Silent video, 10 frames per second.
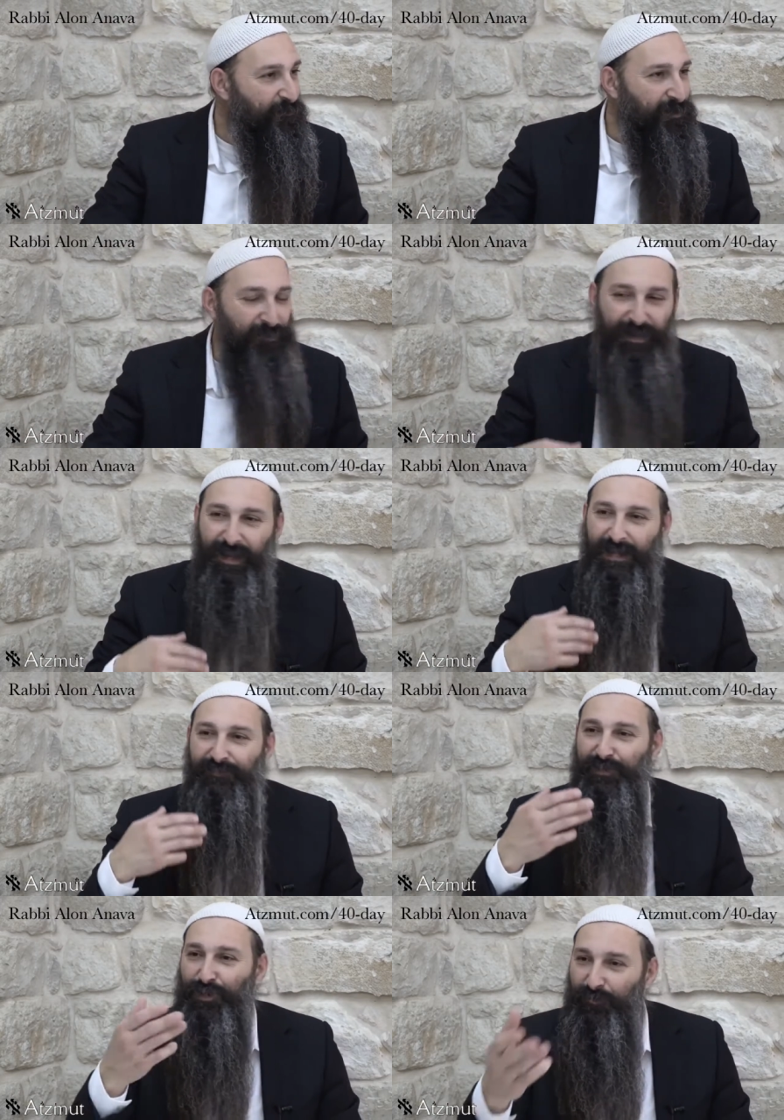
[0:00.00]
But when
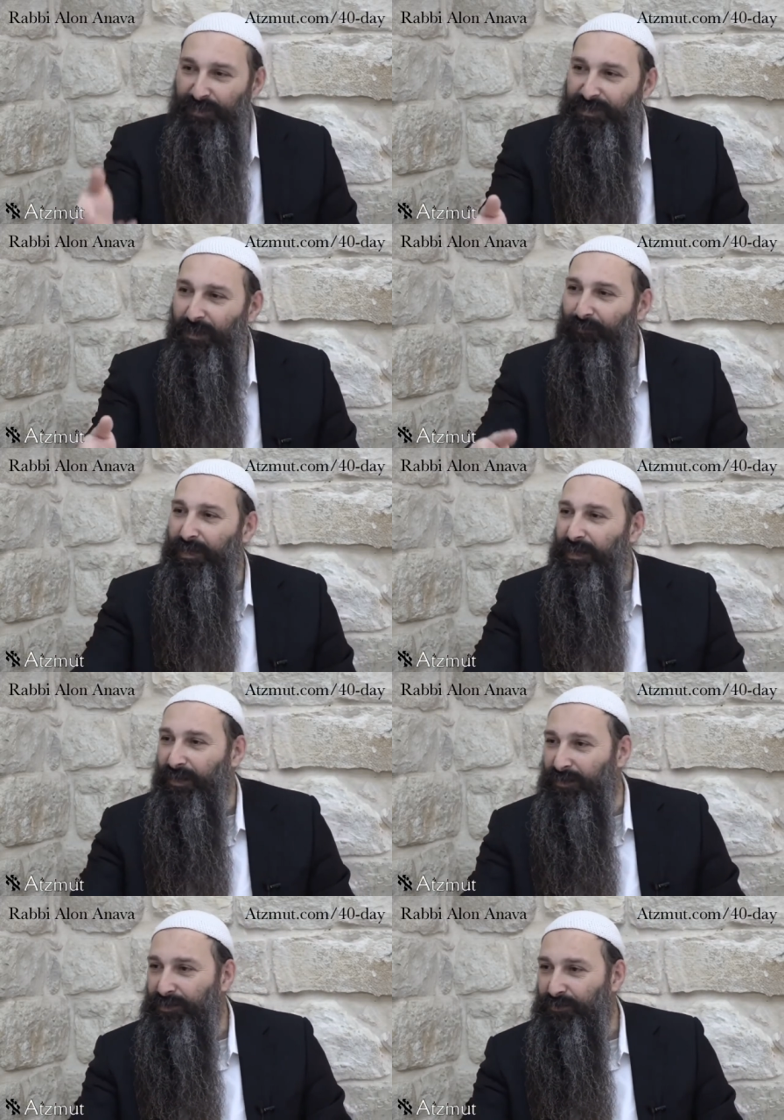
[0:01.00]
chas v'shalom it's somebody
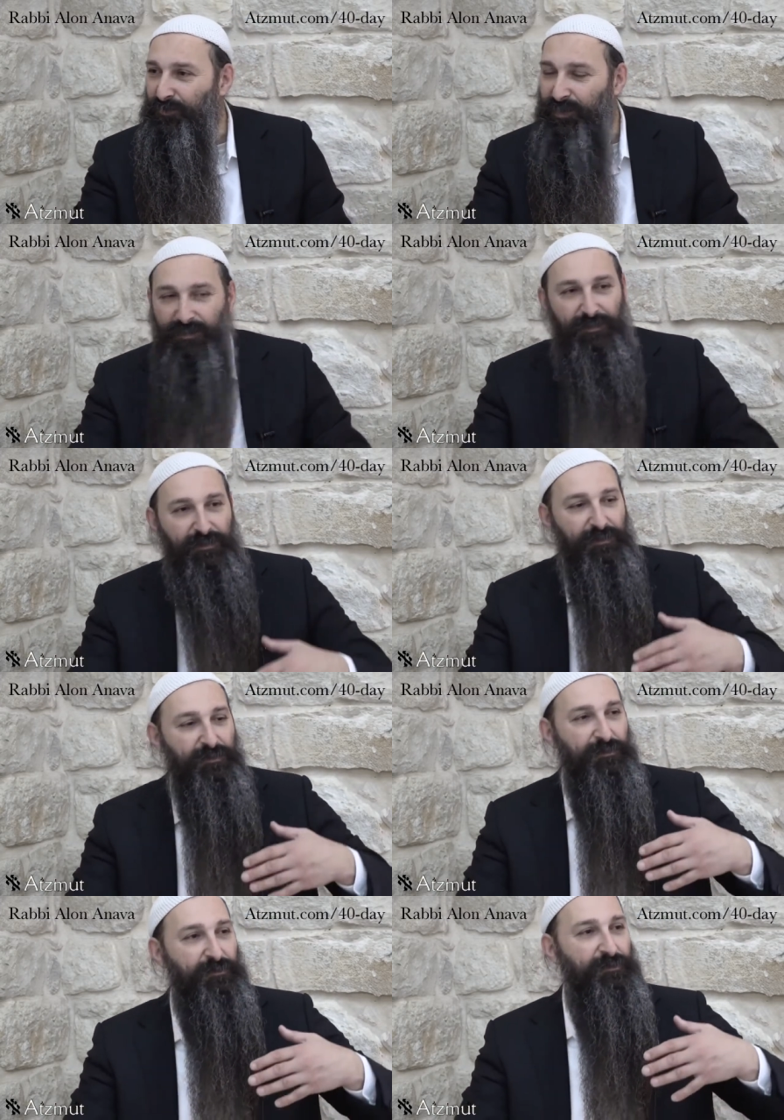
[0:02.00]
else,
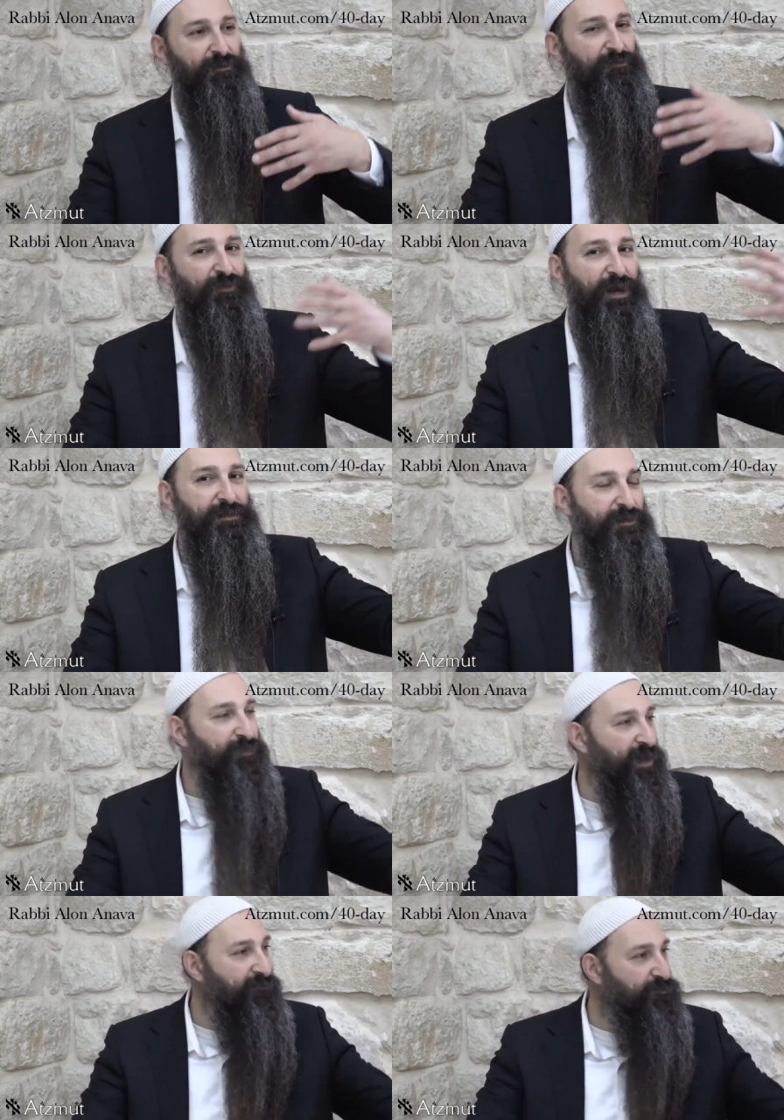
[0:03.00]
we rise
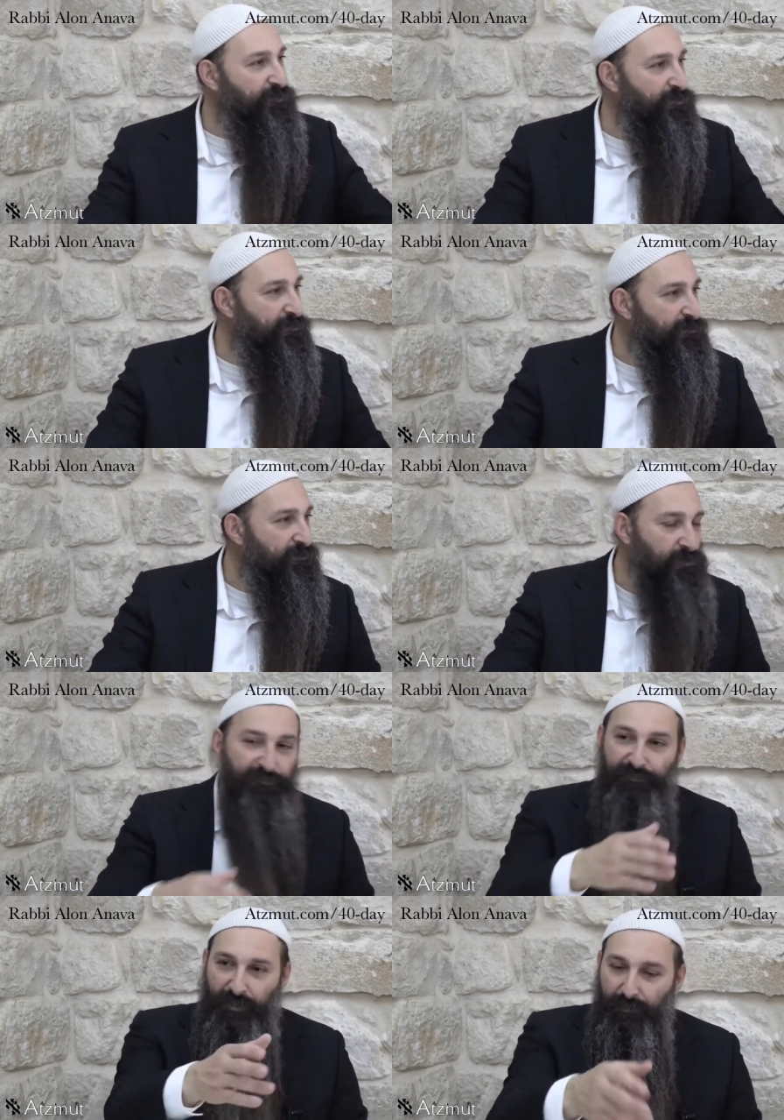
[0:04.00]
above. Oh, he
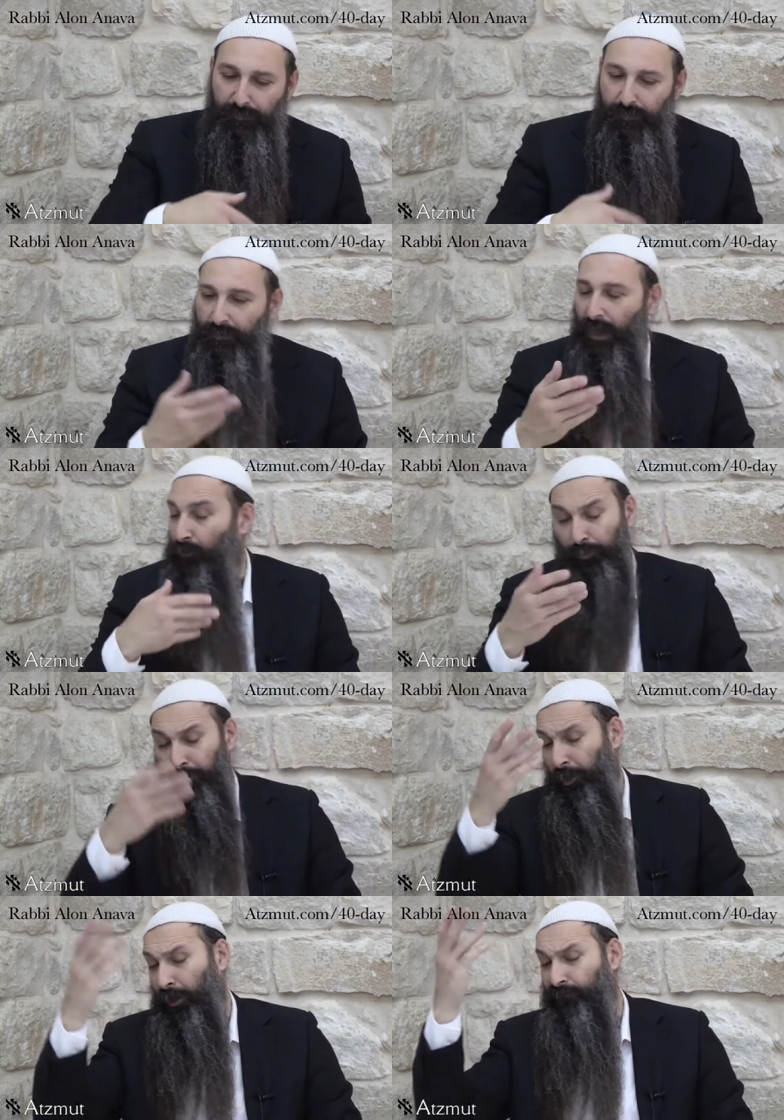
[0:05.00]
failed. Ooh, I
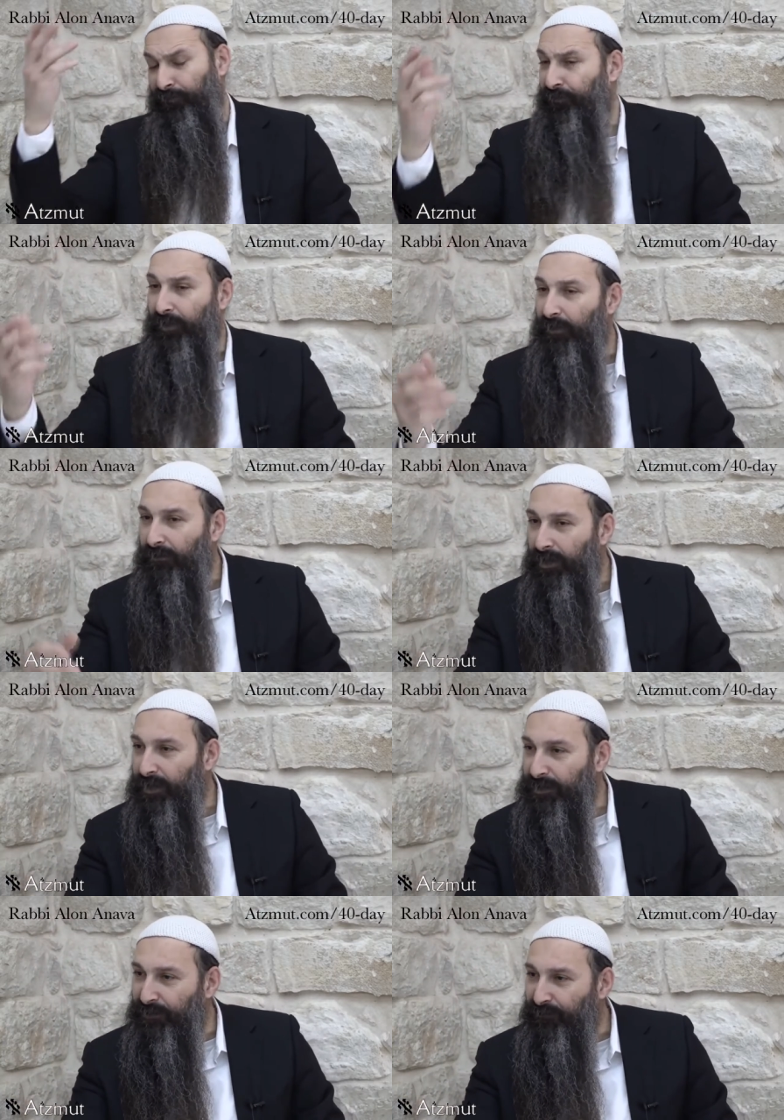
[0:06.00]
would never fail,
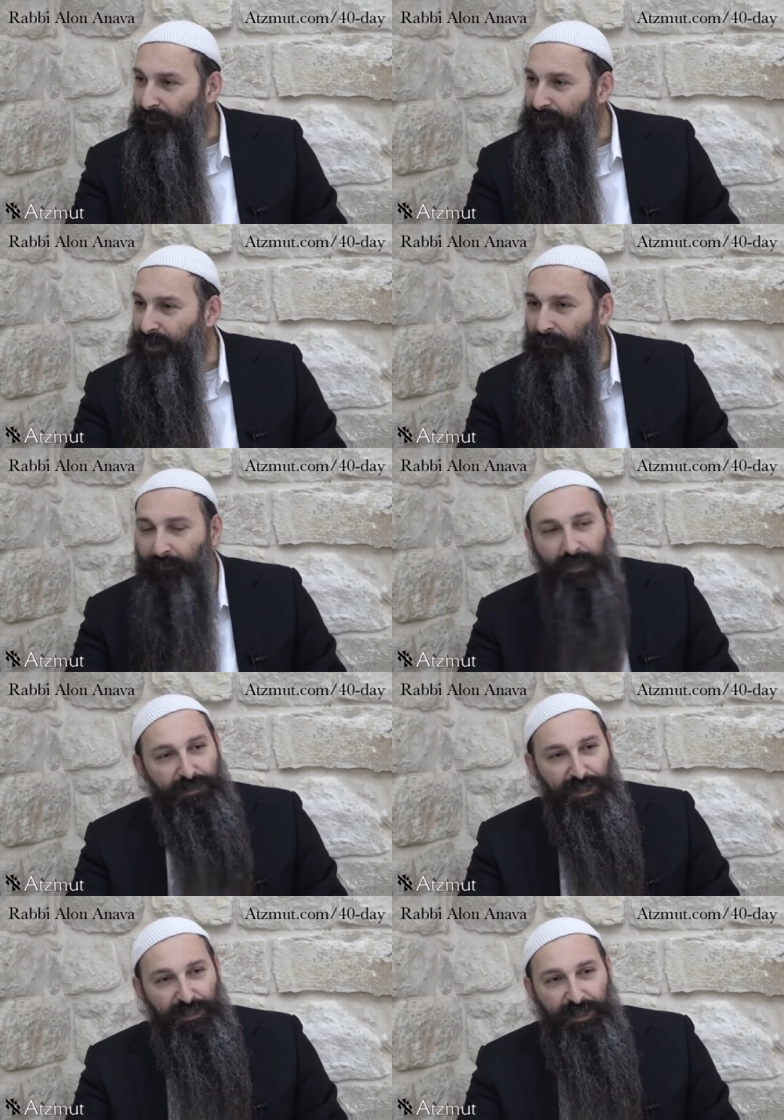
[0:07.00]
like as if I'm some
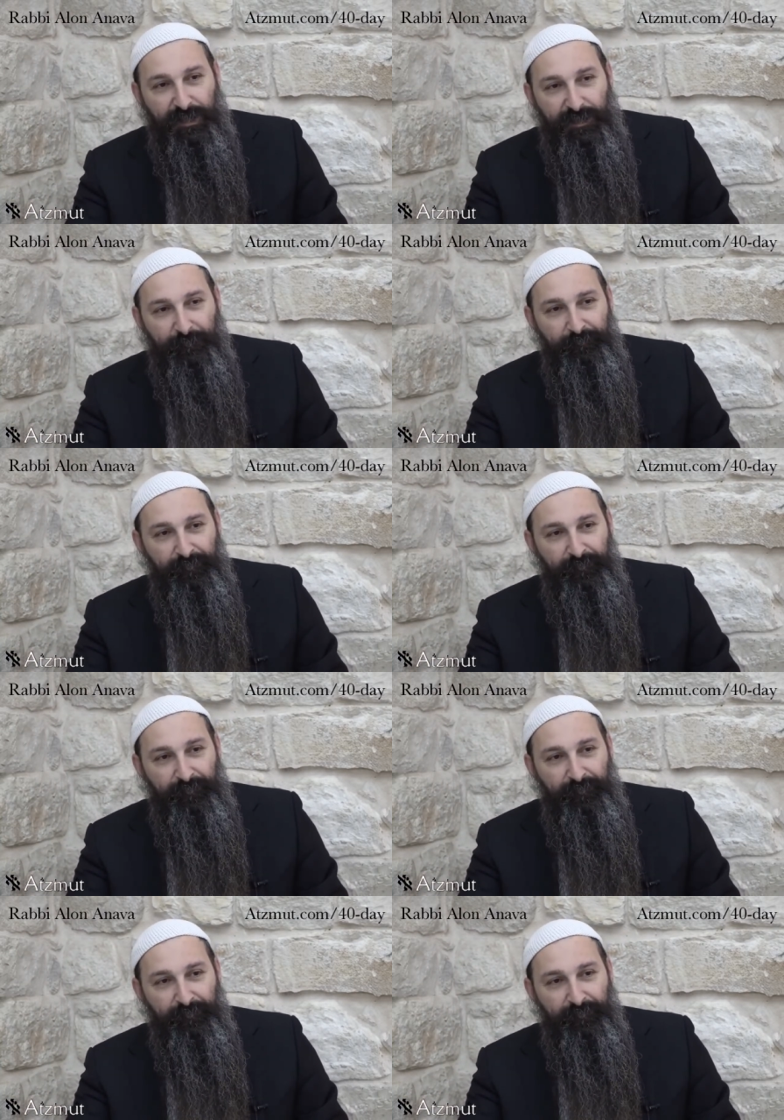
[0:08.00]
tzaddik.